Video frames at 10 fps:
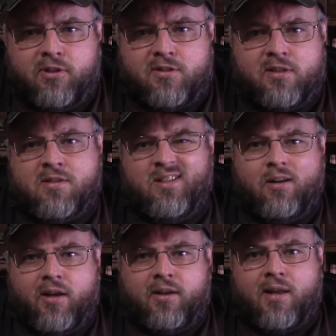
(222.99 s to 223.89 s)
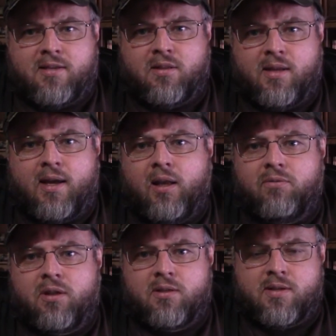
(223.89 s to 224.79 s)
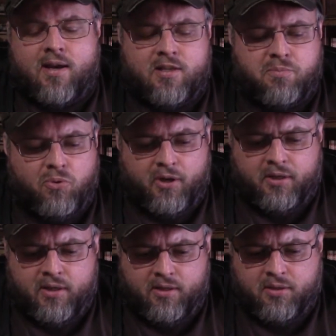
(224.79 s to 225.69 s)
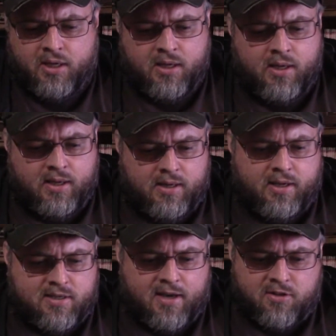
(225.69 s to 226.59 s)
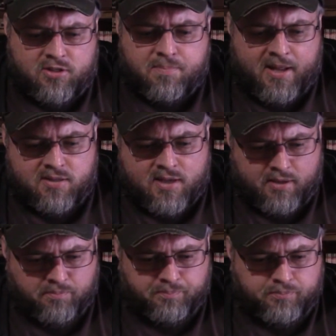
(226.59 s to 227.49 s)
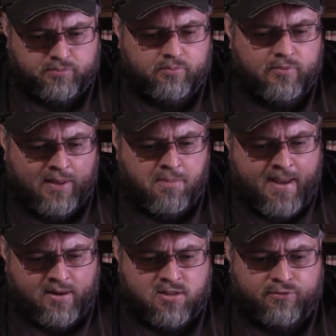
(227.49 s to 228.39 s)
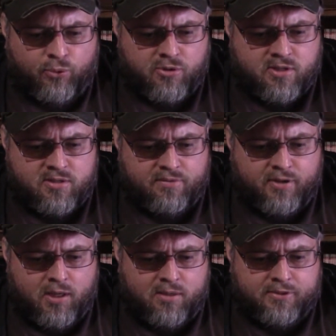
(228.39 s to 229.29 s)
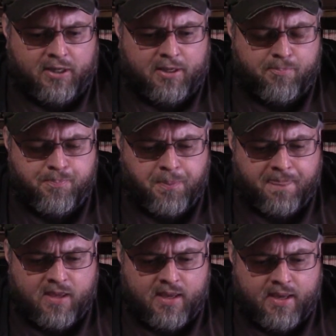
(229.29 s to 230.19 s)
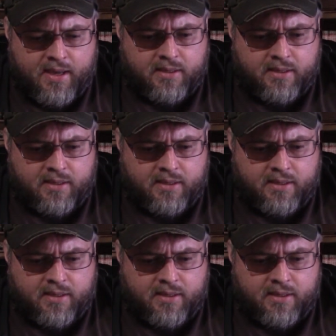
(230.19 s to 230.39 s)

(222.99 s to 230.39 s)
It's still like less than that, even at its highest point. And like I said, it just depends on the balance of forces involved. They